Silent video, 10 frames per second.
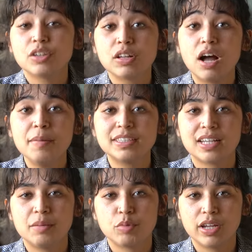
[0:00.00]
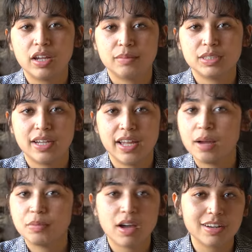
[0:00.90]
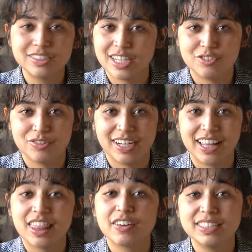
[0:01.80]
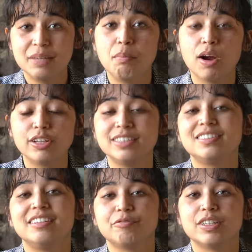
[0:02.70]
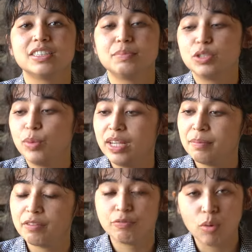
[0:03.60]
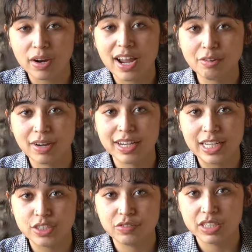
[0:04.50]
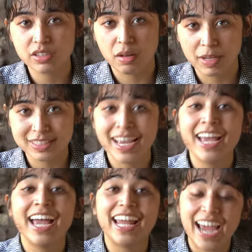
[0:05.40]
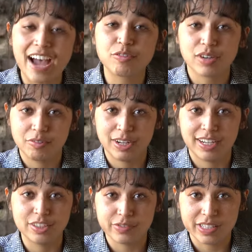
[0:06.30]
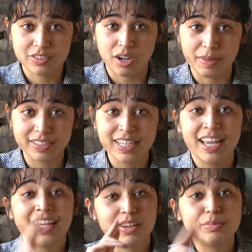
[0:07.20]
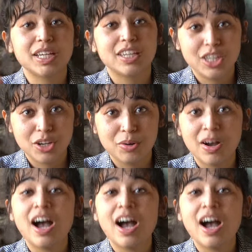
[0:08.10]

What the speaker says: So the comics that I'm bringing up today, I'm not exaggerating. There is a marked difference between before I read each of these comics and after I read each of these comics. Now I'm telling you,